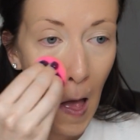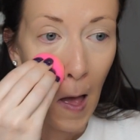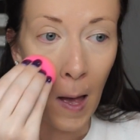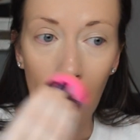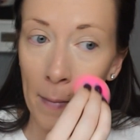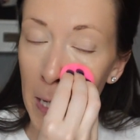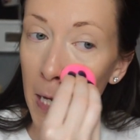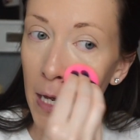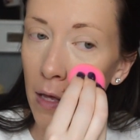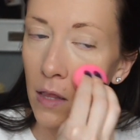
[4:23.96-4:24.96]

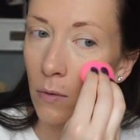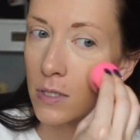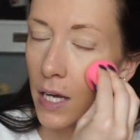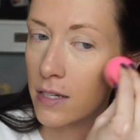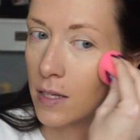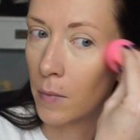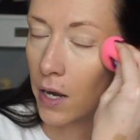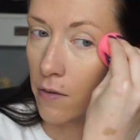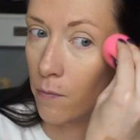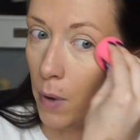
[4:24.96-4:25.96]
There was like some
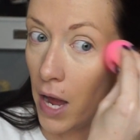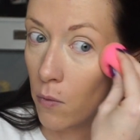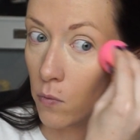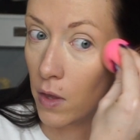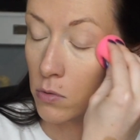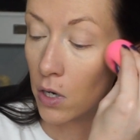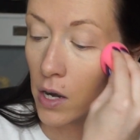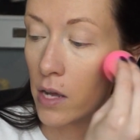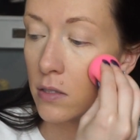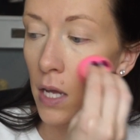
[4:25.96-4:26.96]
kind of they was
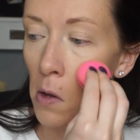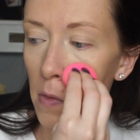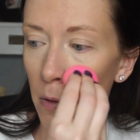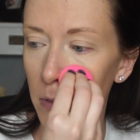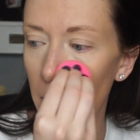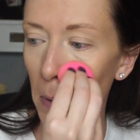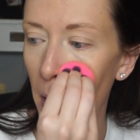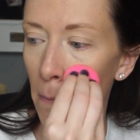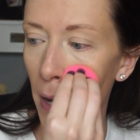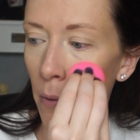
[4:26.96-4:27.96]
already on sale, and then it was some
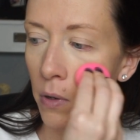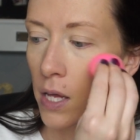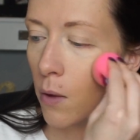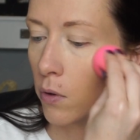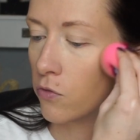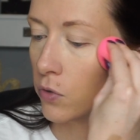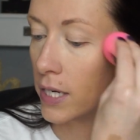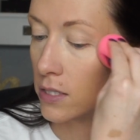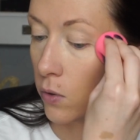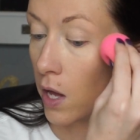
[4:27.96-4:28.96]
kind of buy one get one
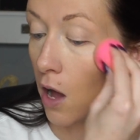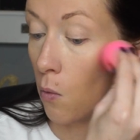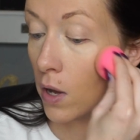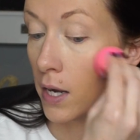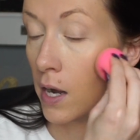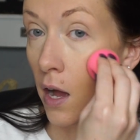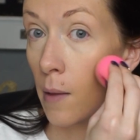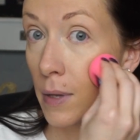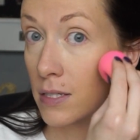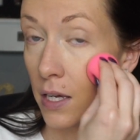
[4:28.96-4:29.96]
free, so he got one
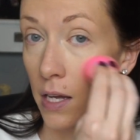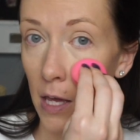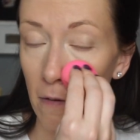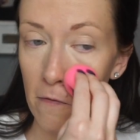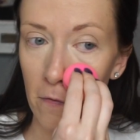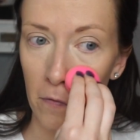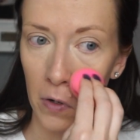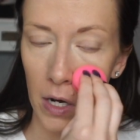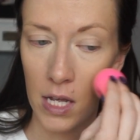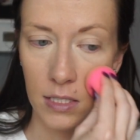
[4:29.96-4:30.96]
as like a gift
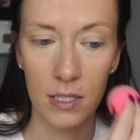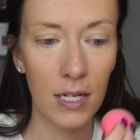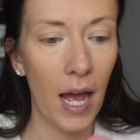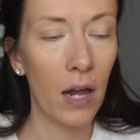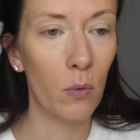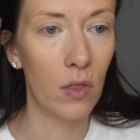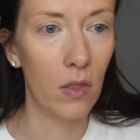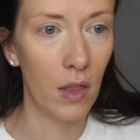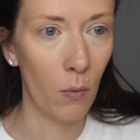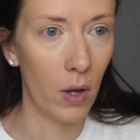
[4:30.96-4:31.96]
for his dad.
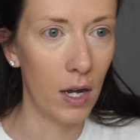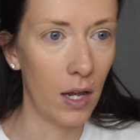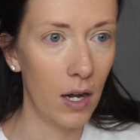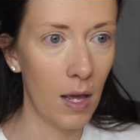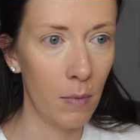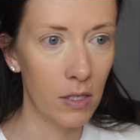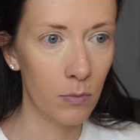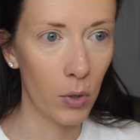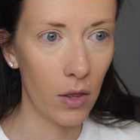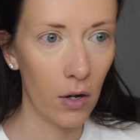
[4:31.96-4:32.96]
They went in, him and his
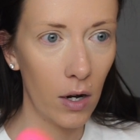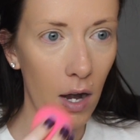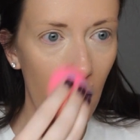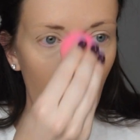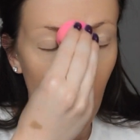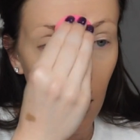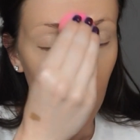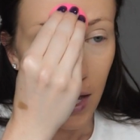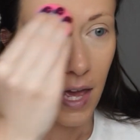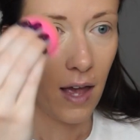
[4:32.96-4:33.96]
brother,
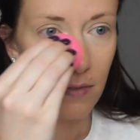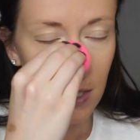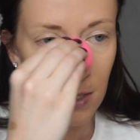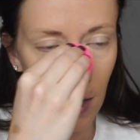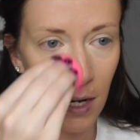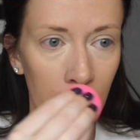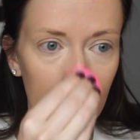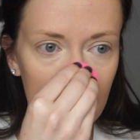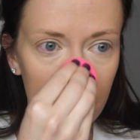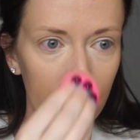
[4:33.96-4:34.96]
like halvesies on it.
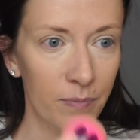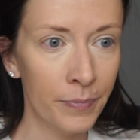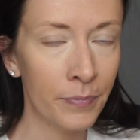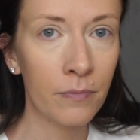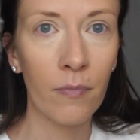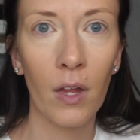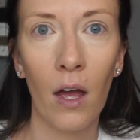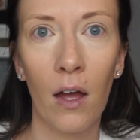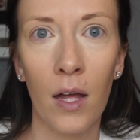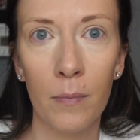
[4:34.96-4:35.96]

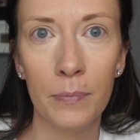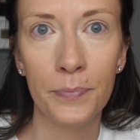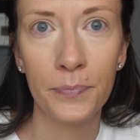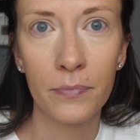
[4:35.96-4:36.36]
I